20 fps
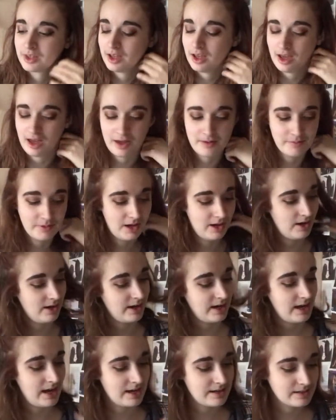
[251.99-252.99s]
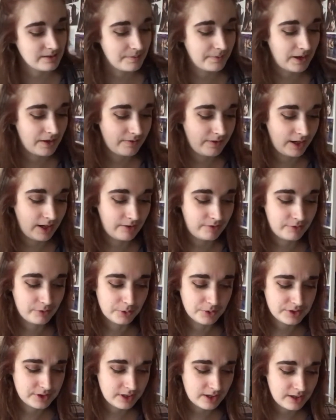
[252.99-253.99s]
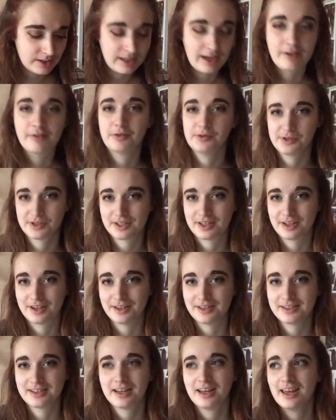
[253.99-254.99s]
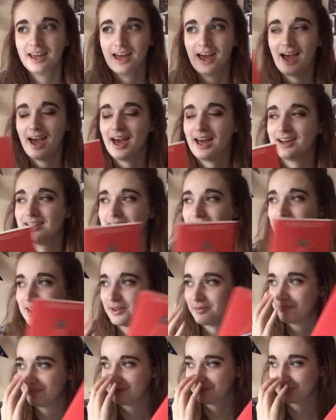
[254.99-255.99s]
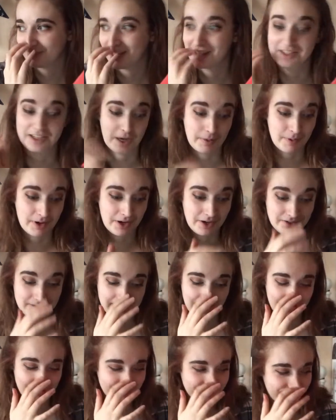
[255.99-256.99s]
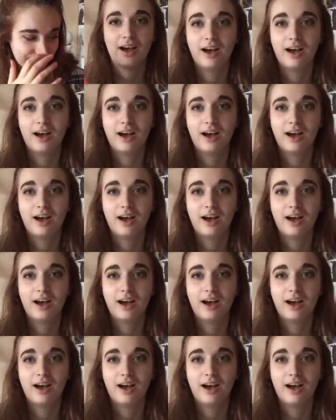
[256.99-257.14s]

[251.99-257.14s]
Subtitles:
I ended up giving it 4 stars, and had to check my notes then.